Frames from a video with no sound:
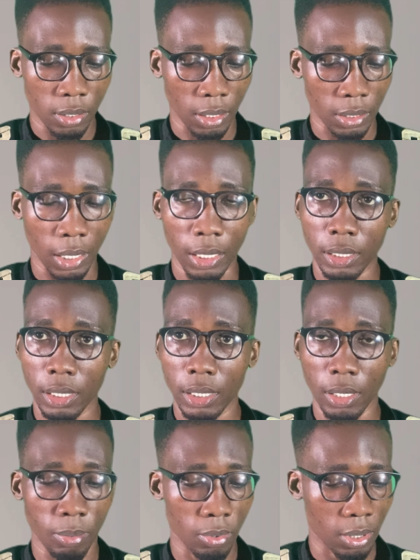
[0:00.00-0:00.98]
you can see, it's
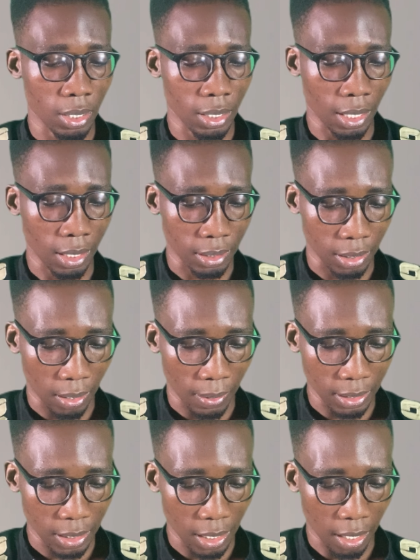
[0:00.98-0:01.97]
up to 3,000 now.
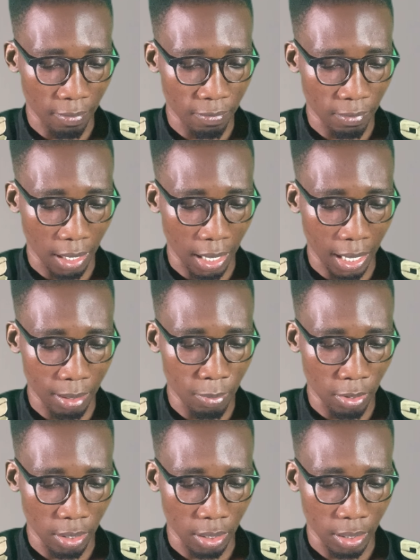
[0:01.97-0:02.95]
I add
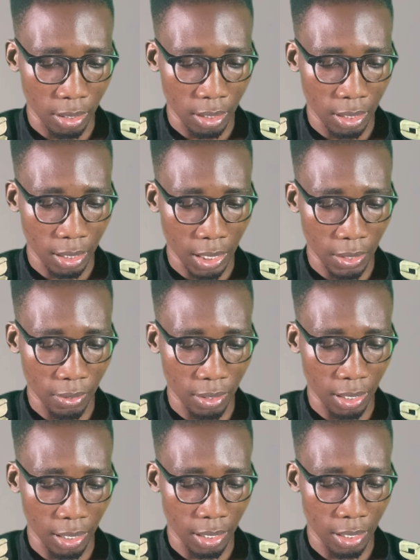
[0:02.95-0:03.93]
money,
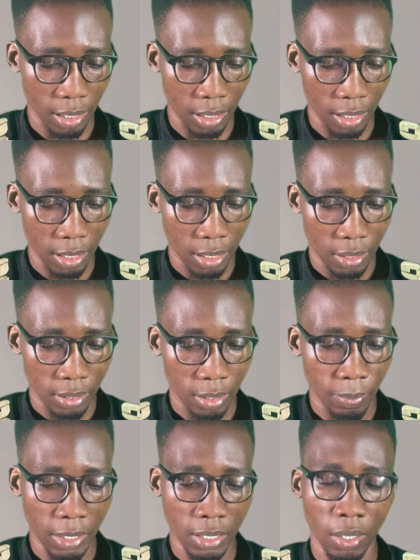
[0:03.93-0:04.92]
300.
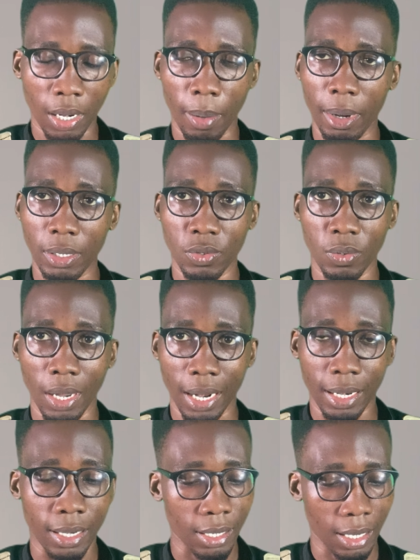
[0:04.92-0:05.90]
Depends on the amount you
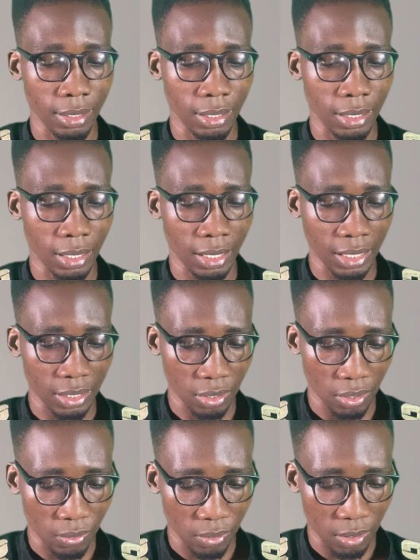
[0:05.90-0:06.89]
added and the
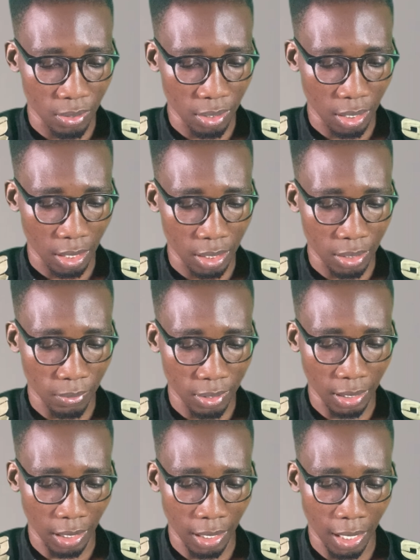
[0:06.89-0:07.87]
transaction you did. Okay, this one is
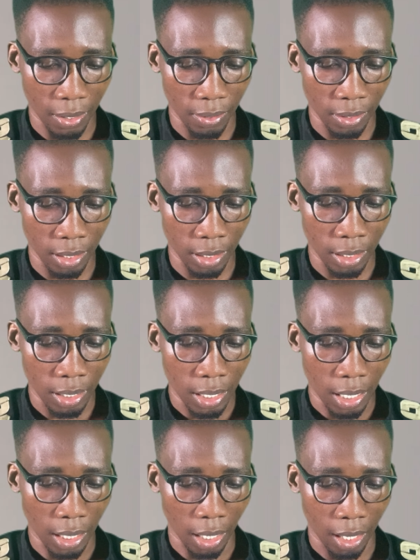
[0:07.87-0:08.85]
another login,
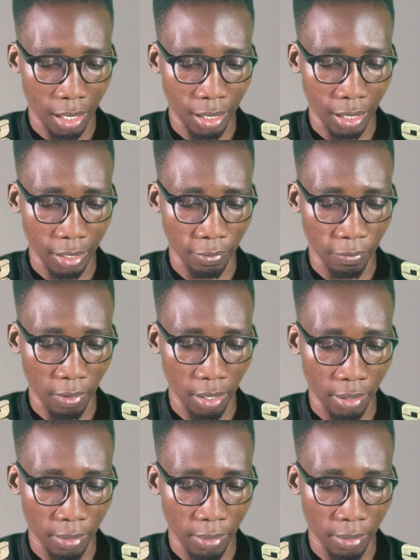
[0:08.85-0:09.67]
another transfer.